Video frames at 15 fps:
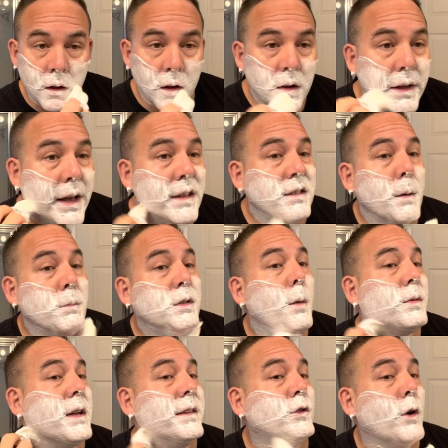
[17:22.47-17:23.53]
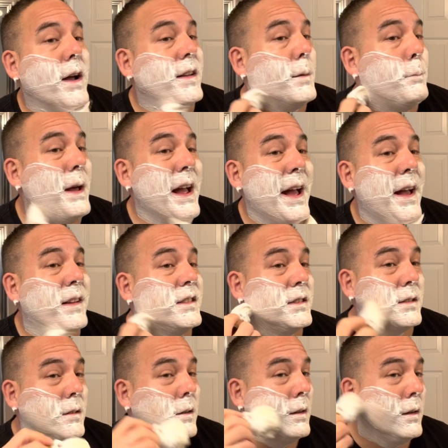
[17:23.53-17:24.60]
Yeah, some soaps I try in the past,
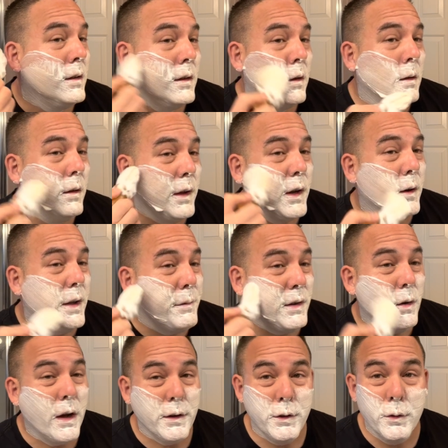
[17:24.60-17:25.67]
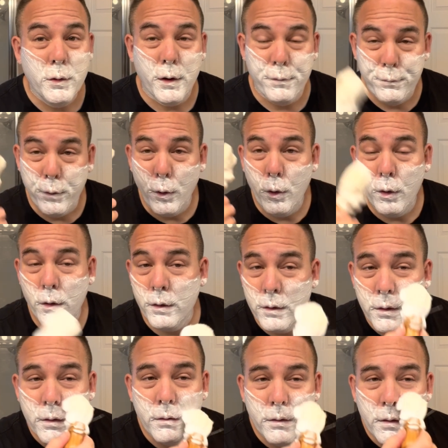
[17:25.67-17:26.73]
you know, even though I do a full,
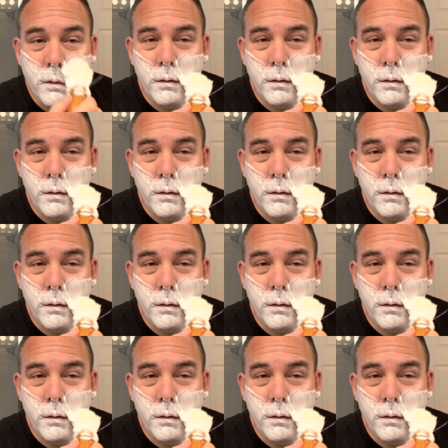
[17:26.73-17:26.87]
